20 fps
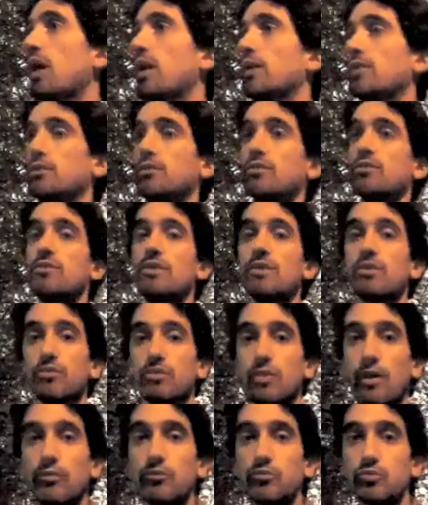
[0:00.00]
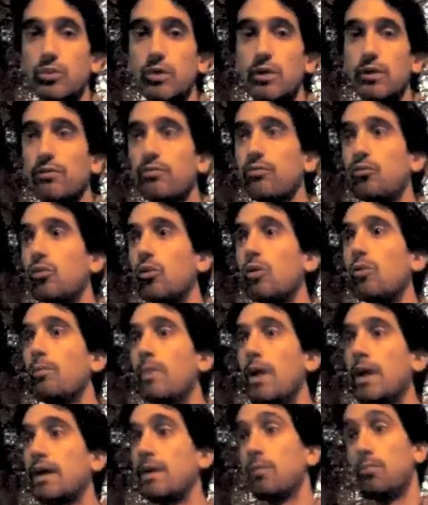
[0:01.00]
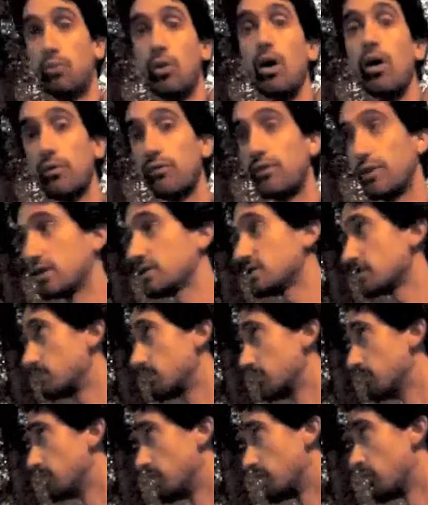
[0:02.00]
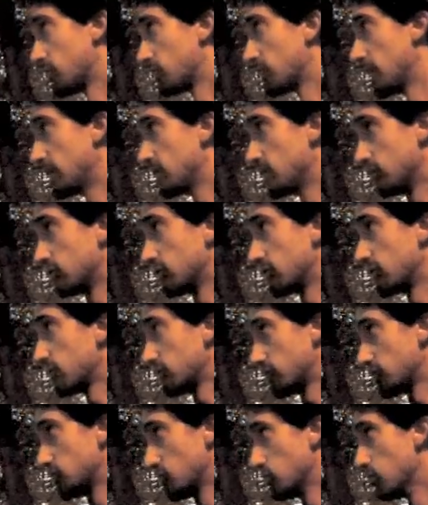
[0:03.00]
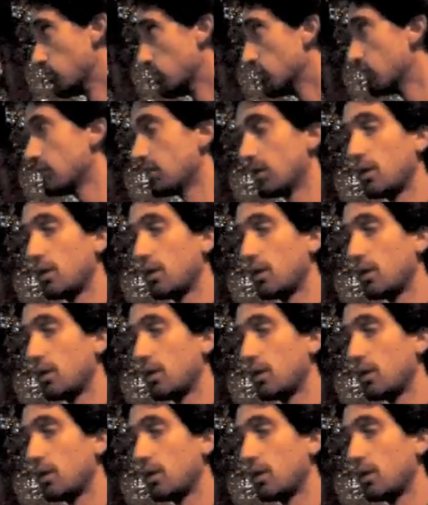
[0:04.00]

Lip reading: I use this software for making profit, because many users do.